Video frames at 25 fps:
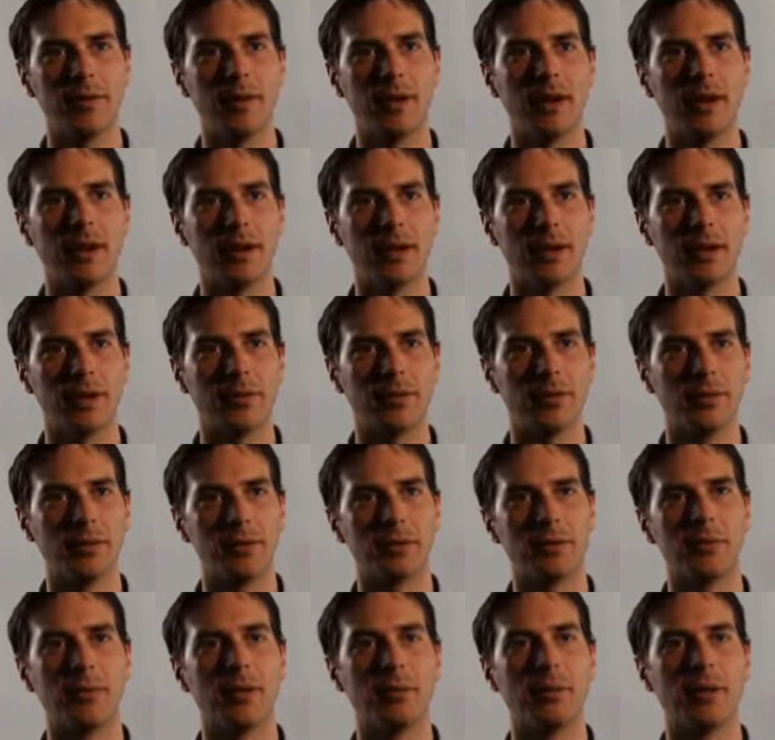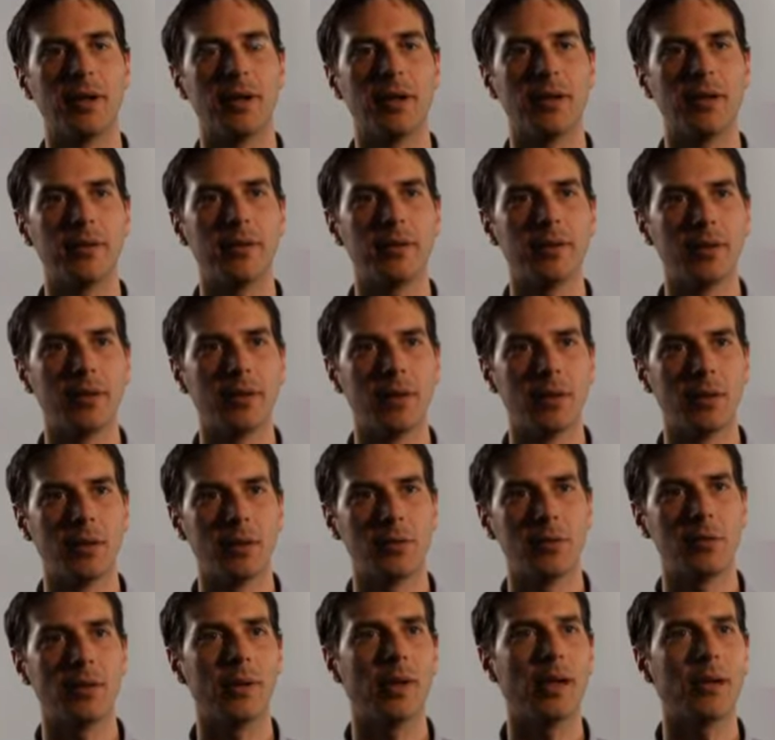archive system in place,
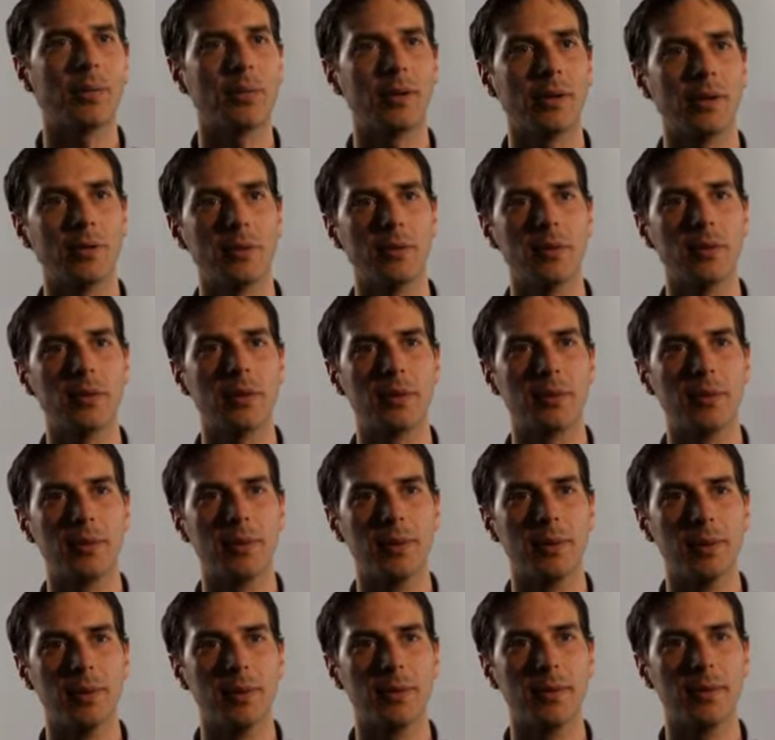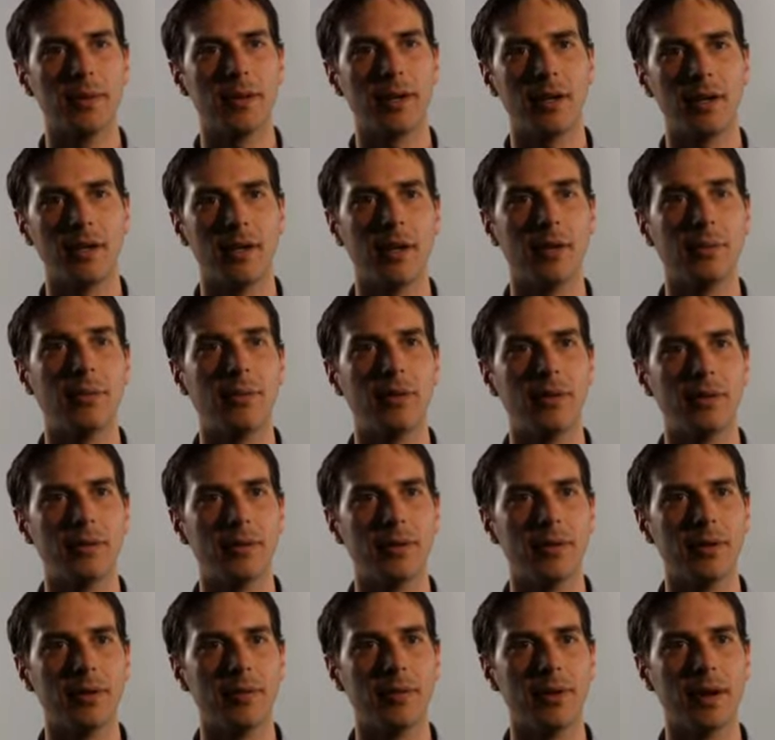we'll happily work with a number of
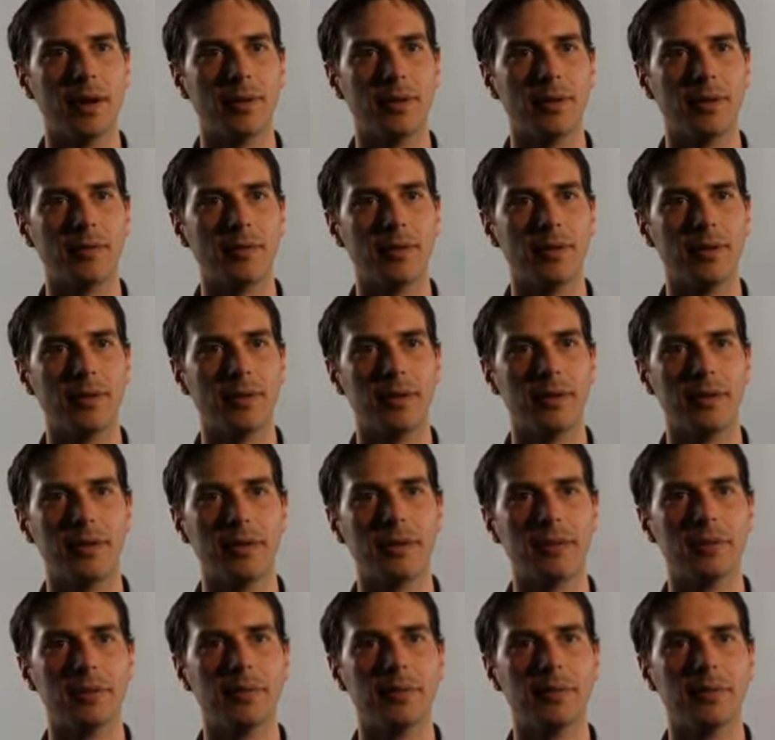third-party vendors.